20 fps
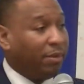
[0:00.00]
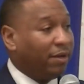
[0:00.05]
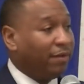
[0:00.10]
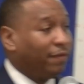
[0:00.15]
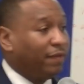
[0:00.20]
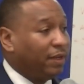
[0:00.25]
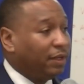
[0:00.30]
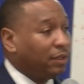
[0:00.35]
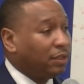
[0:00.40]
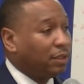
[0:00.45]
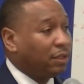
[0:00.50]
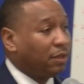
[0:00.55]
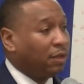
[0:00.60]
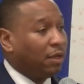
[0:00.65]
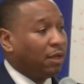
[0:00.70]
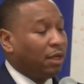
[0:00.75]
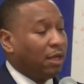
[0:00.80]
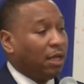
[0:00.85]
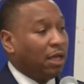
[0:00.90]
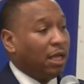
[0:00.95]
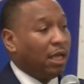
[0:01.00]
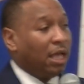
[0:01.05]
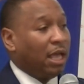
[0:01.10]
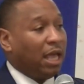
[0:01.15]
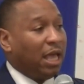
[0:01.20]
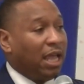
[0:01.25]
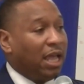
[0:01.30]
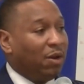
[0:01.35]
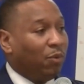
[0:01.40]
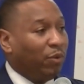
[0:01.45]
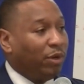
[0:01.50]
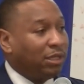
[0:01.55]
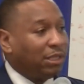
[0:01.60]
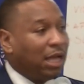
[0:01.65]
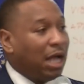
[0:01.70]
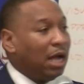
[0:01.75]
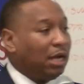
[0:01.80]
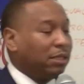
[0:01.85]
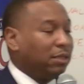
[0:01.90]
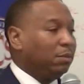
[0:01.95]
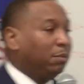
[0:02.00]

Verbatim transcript: Memphis and we talked